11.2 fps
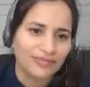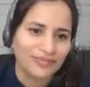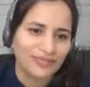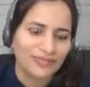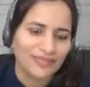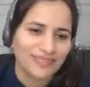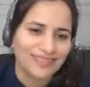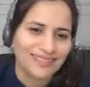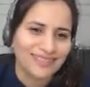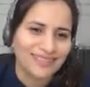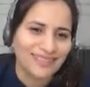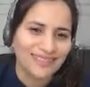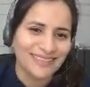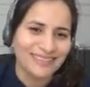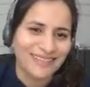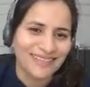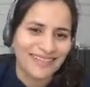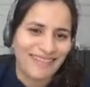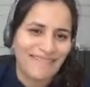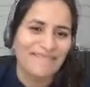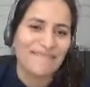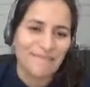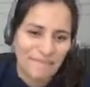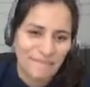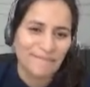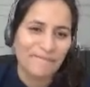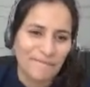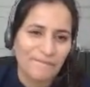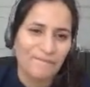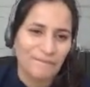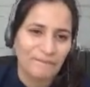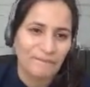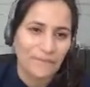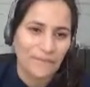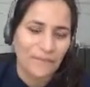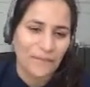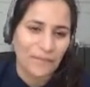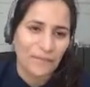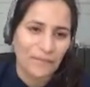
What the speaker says: (not speaking)